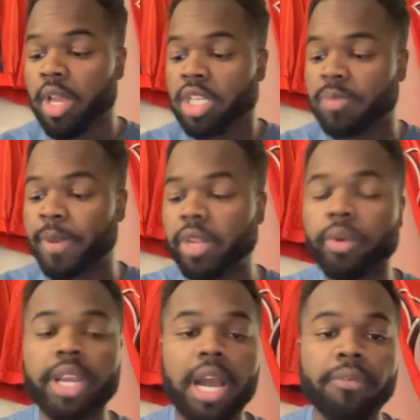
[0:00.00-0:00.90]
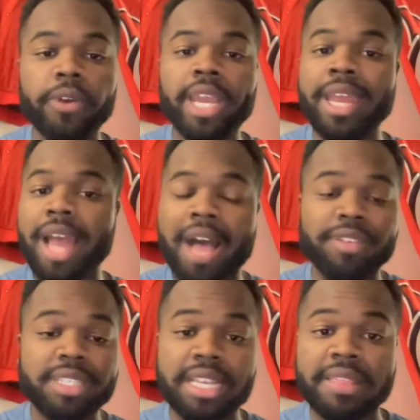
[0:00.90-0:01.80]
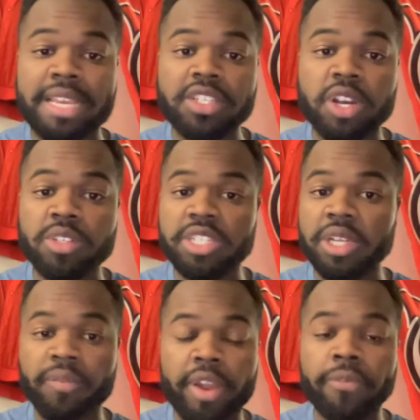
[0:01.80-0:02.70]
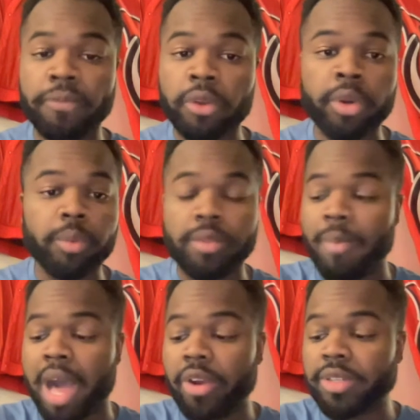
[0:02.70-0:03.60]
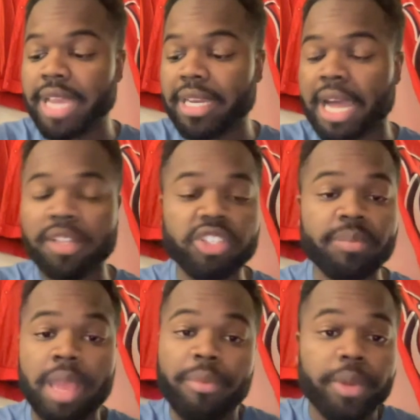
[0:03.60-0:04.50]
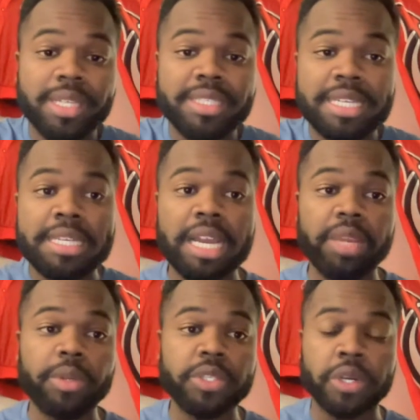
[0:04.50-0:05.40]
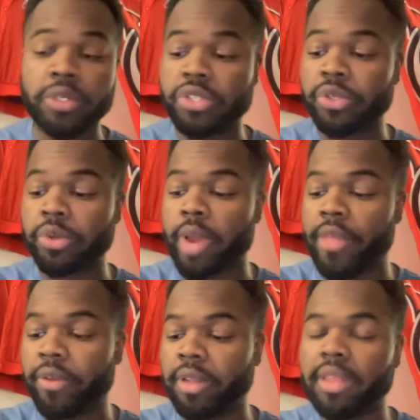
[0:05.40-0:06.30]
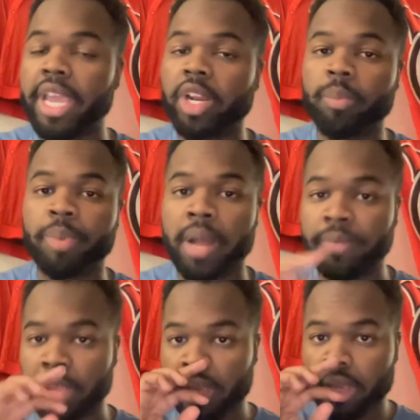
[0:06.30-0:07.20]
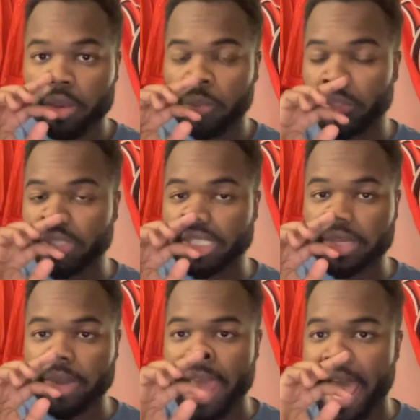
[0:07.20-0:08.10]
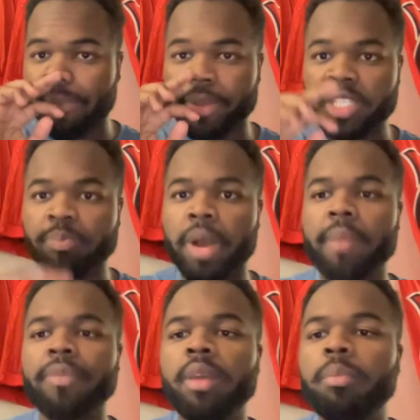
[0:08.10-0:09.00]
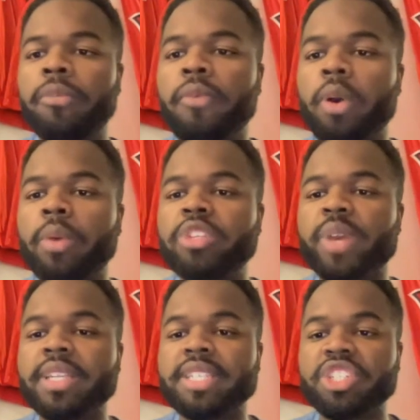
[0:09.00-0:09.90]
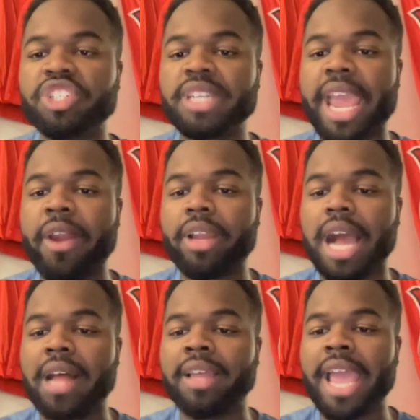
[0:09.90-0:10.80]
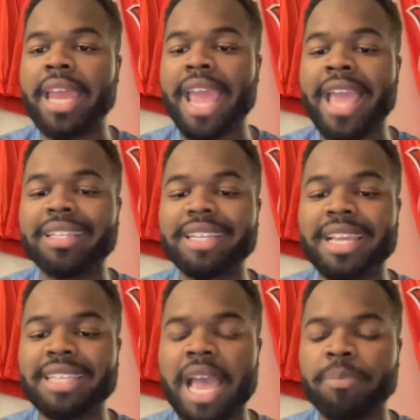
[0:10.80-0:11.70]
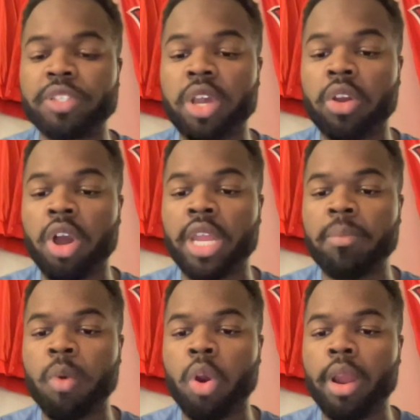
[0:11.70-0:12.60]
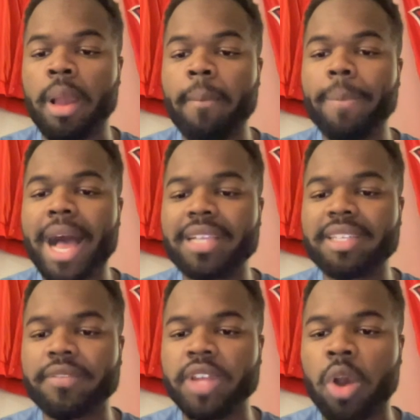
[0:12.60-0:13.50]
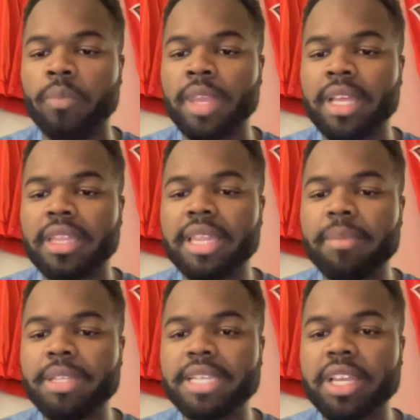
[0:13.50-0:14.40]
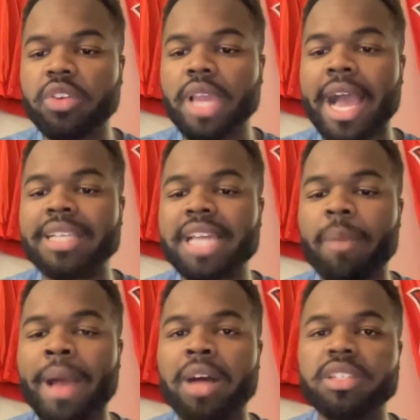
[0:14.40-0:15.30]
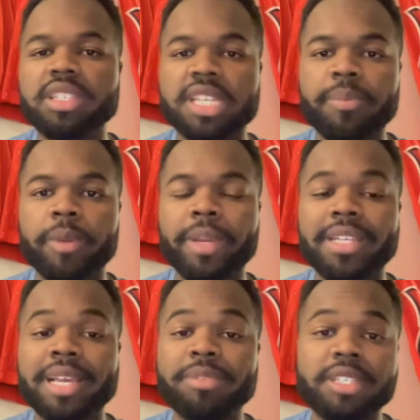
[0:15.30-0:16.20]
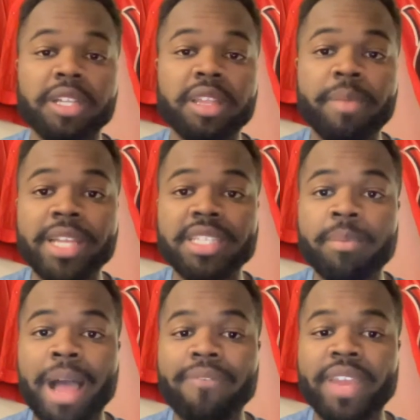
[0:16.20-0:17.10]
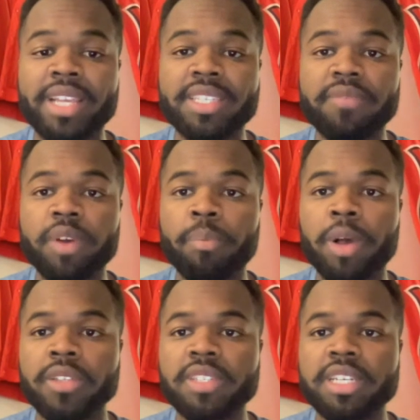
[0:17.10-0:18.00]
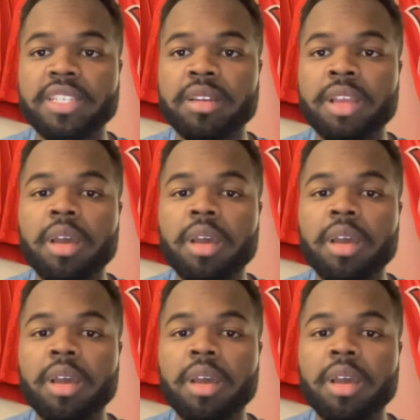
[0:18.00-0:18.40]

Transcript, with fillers: speedy recovery. And obviously, things are still very fluid with modern technology. Maybe we could see Dougie return sooner rather than later, but we'll see what happens. But before we transition to Eric Holla and end today's episode on a more positive note, let me tell you guys about Sleeper because I'm still in the midst of my fantasy football season.